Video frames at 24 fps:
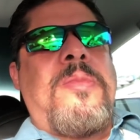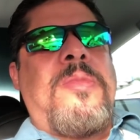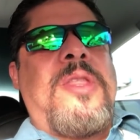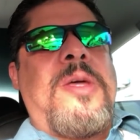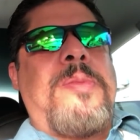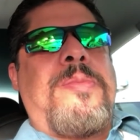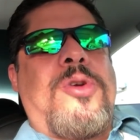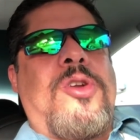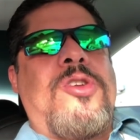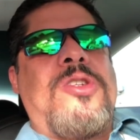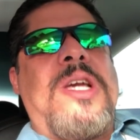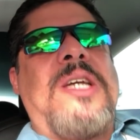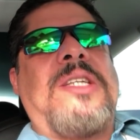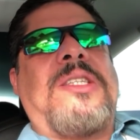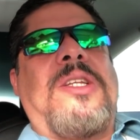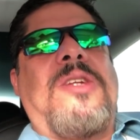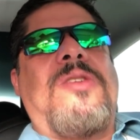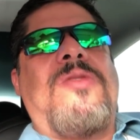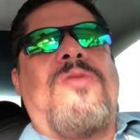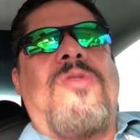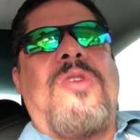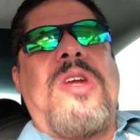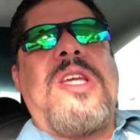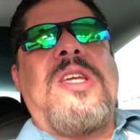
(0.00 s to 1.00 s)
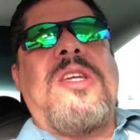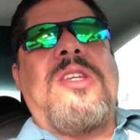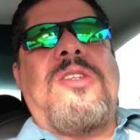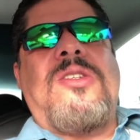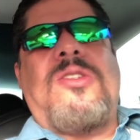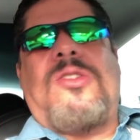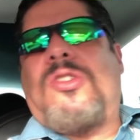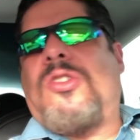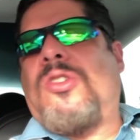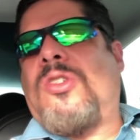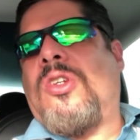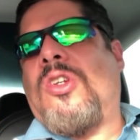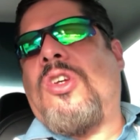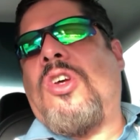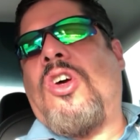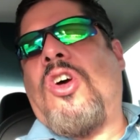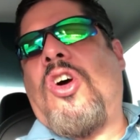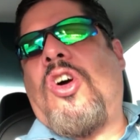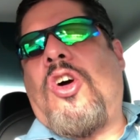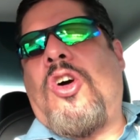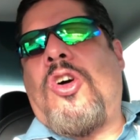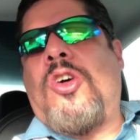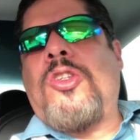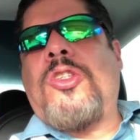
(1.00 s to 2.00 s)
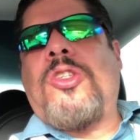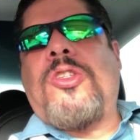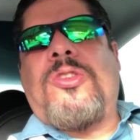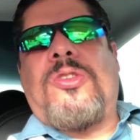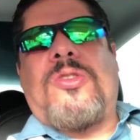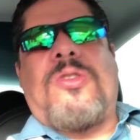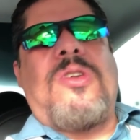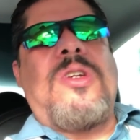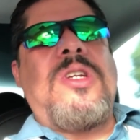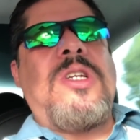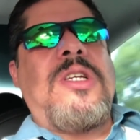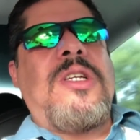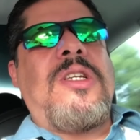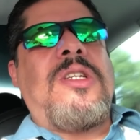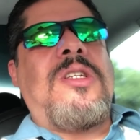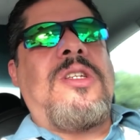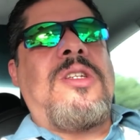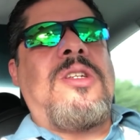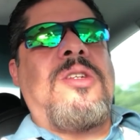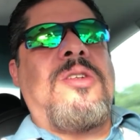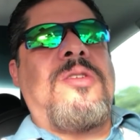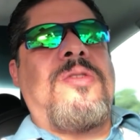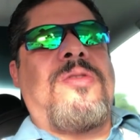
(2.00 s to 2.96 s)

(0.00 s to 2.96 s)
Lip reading: the projected range on the screen